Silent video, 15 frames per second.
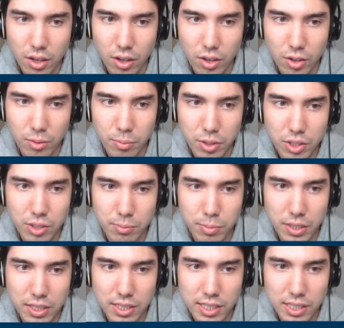Oh, bishop
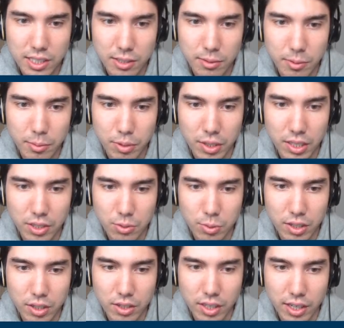b6 could be played as
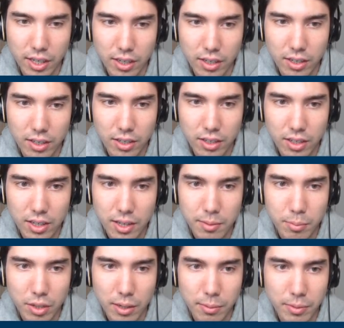well, yeah.
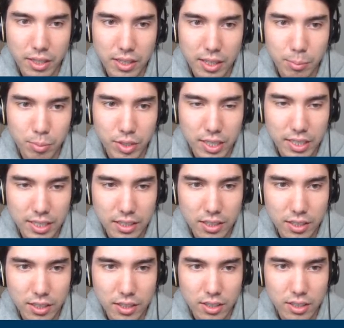But I mean, they played
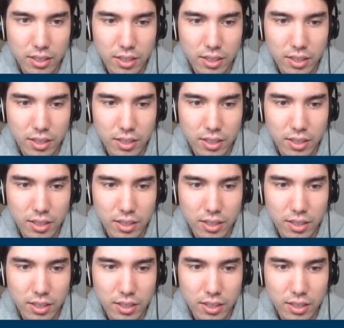neither.